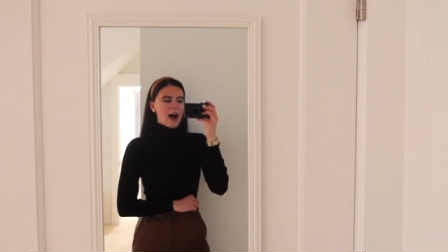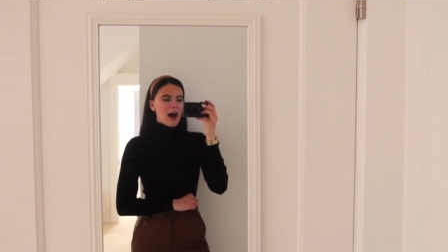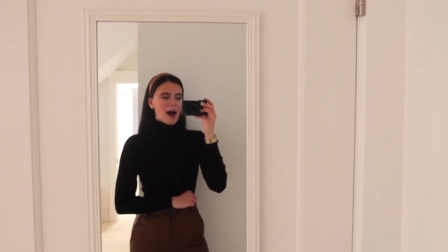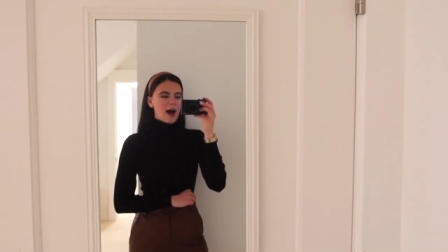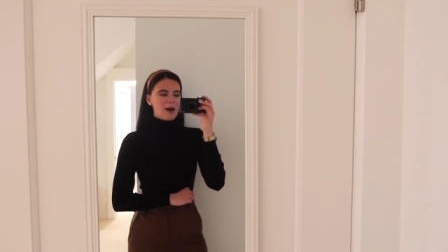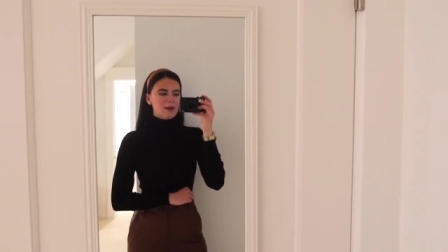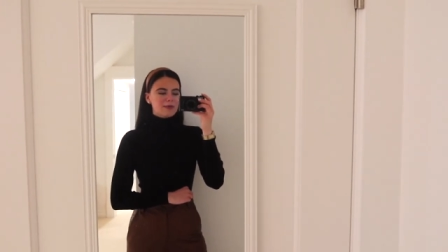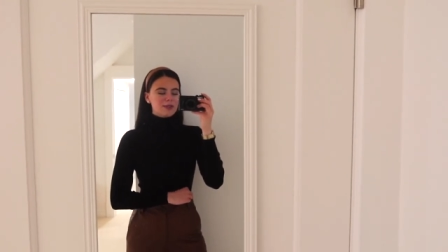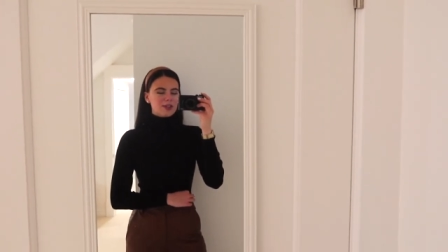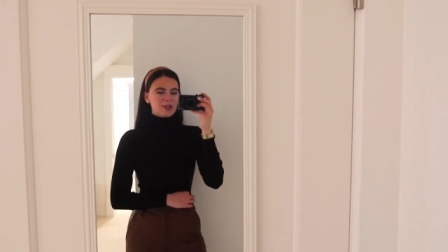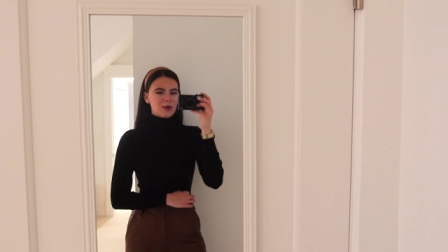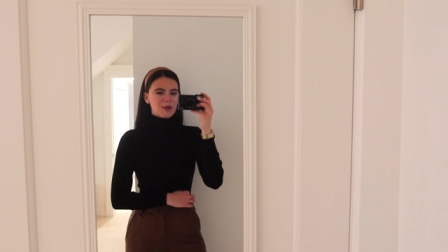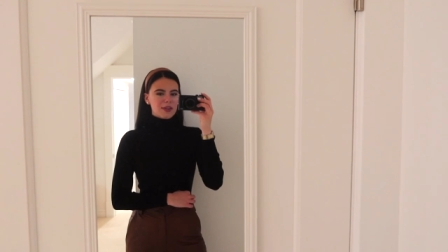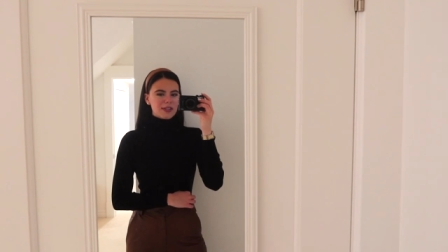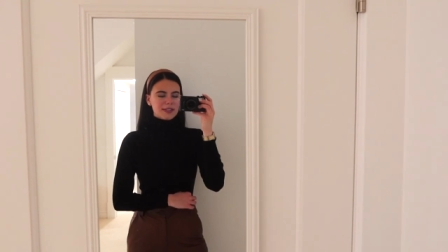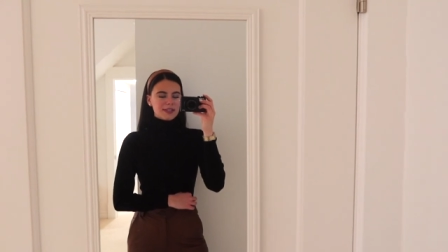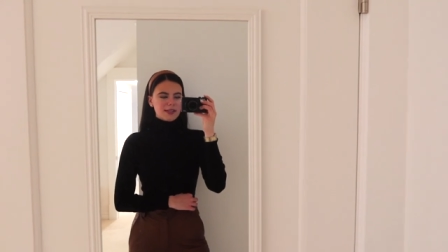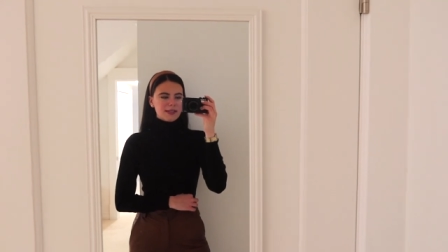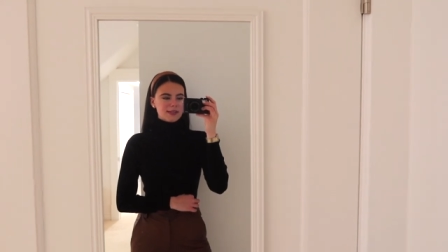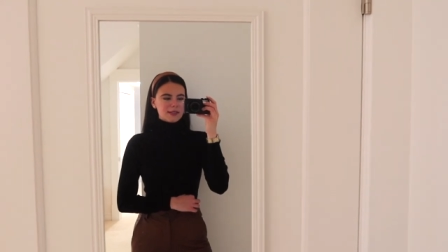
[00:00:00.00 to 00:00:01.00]
Um, so
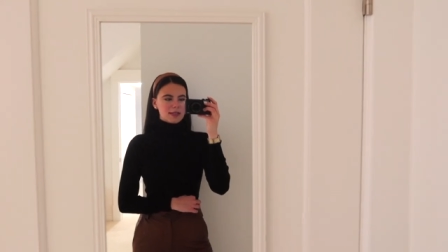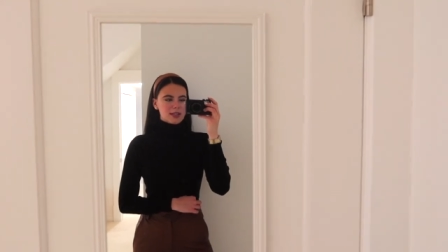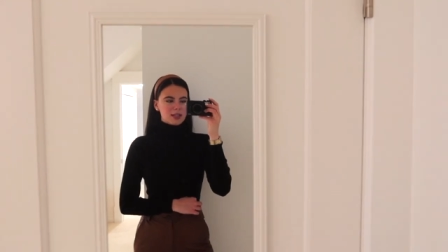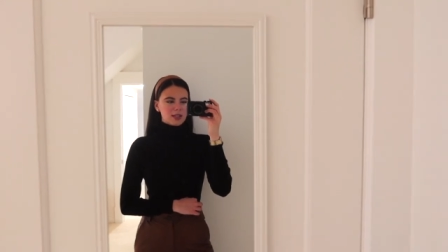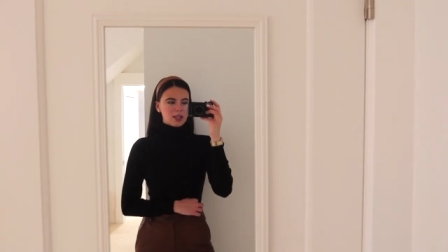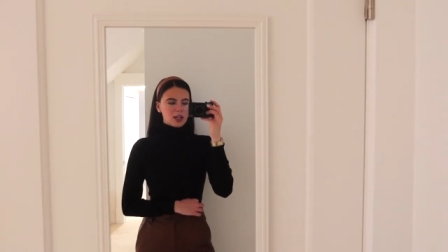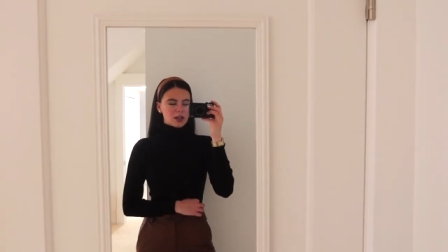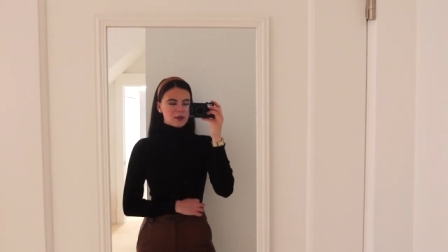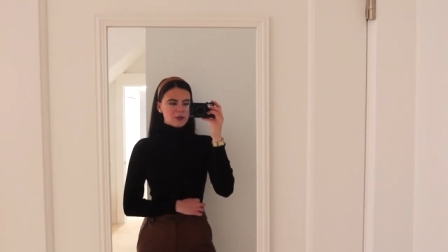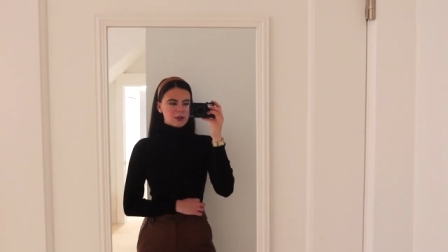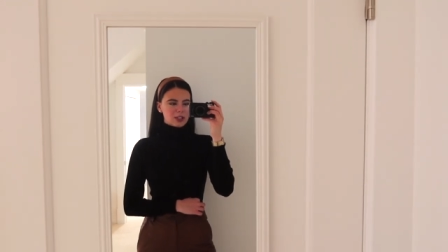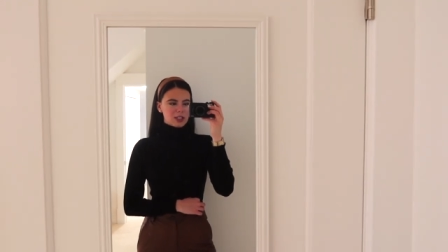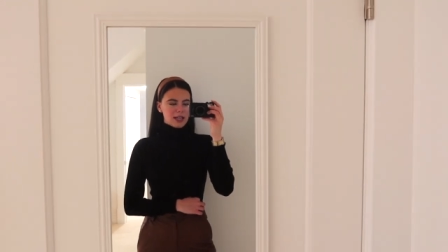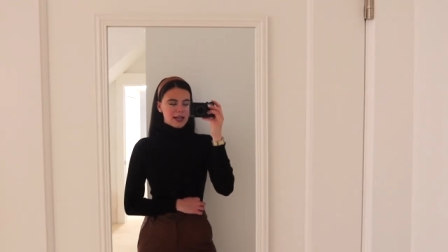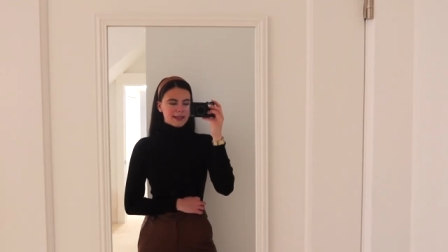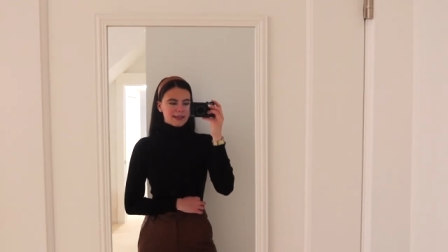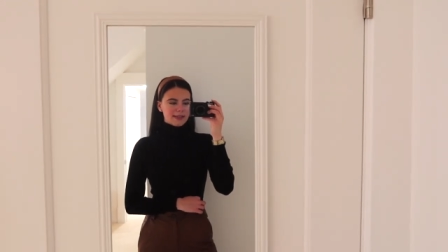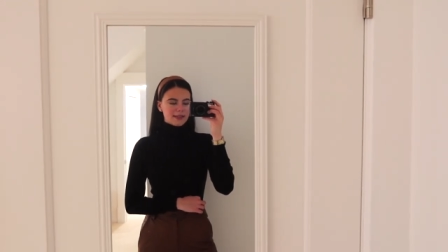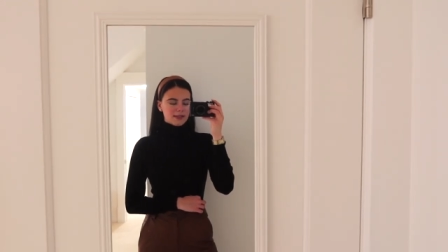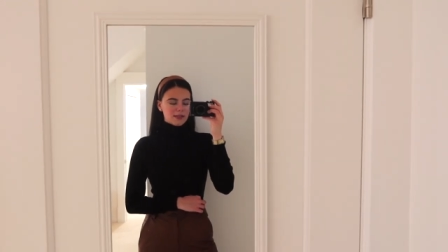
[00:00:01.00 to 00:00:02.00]
this is the look for
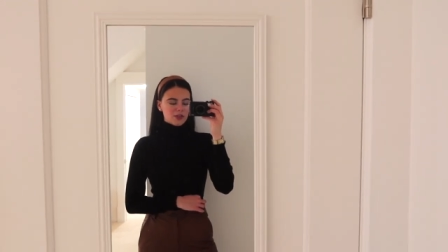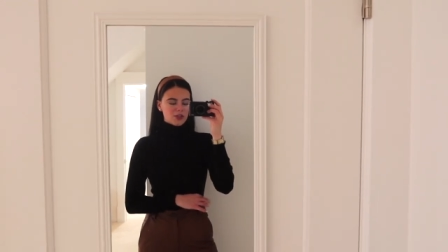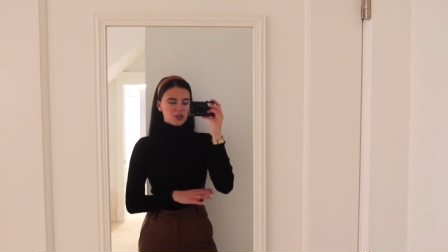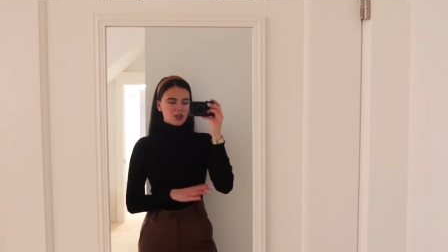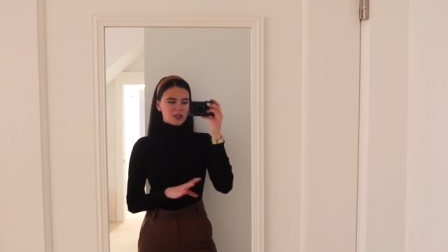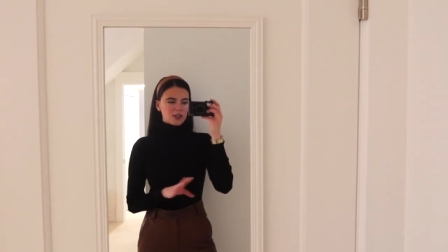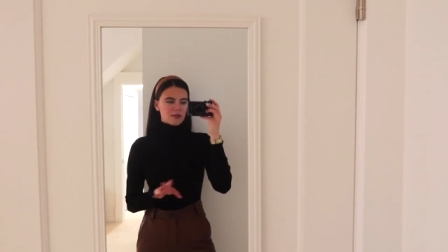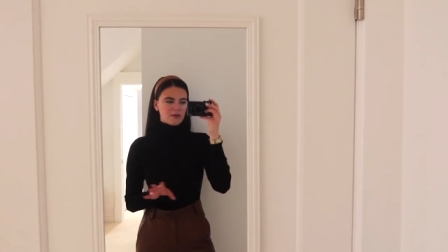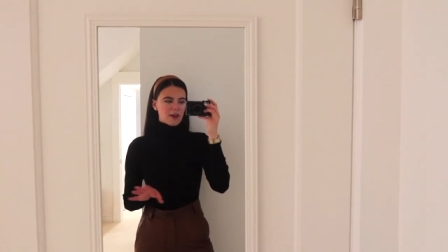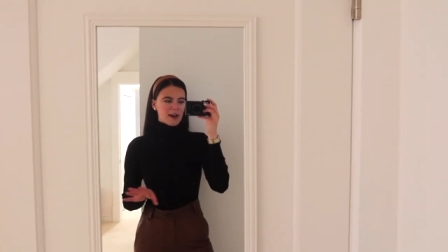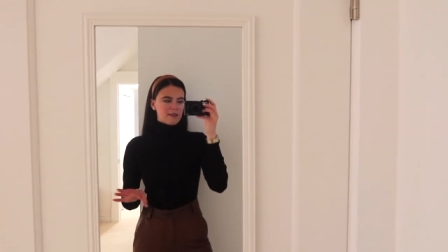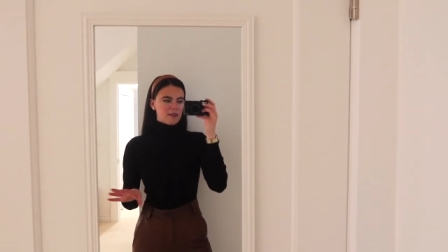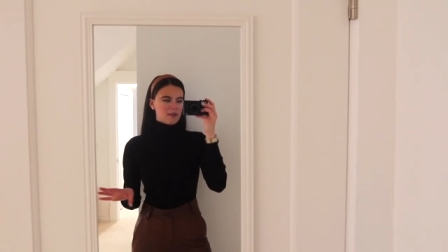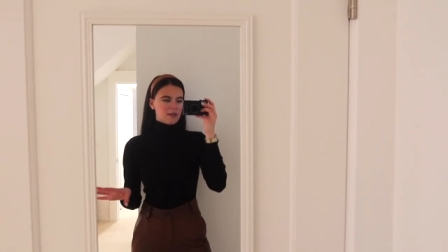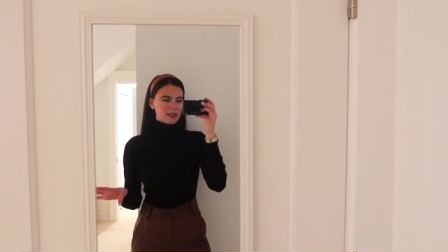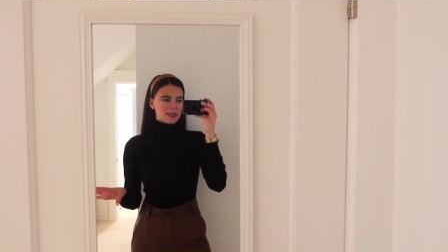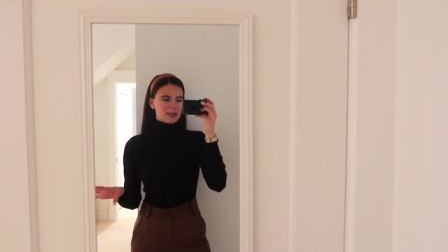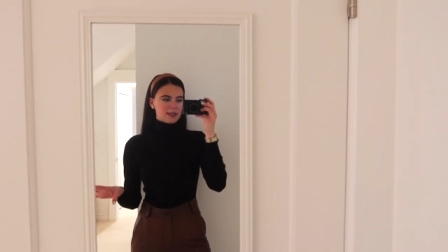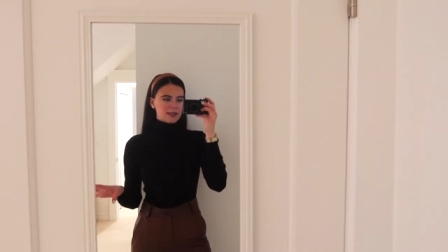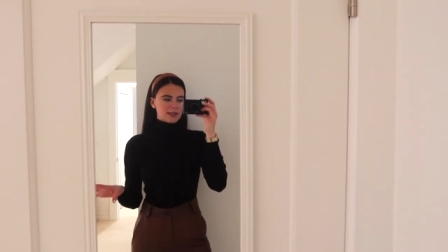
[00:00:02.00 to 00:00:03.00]
today since it's just the five
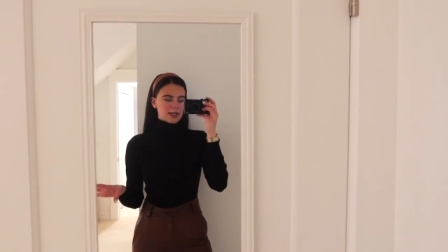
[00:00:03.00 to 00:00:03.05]
of us.